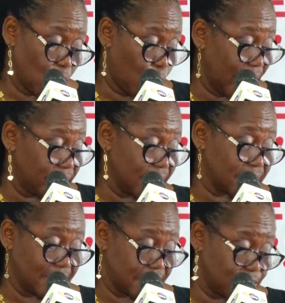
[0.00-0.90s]
when there's
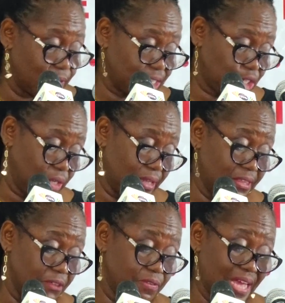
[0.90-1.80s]
satisfaction that
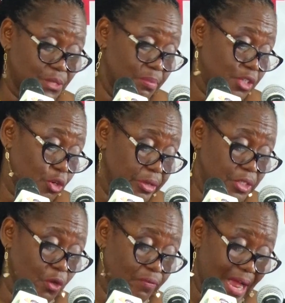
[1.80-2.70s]
the vast
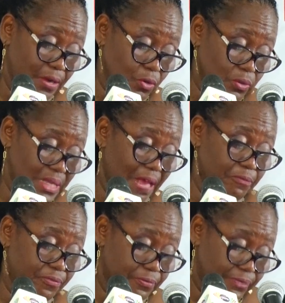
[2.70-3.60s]
majority of adults have
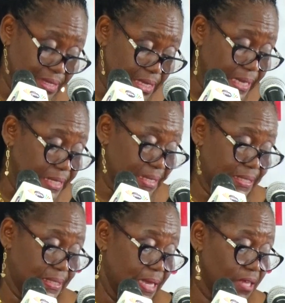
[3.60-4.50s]
facilities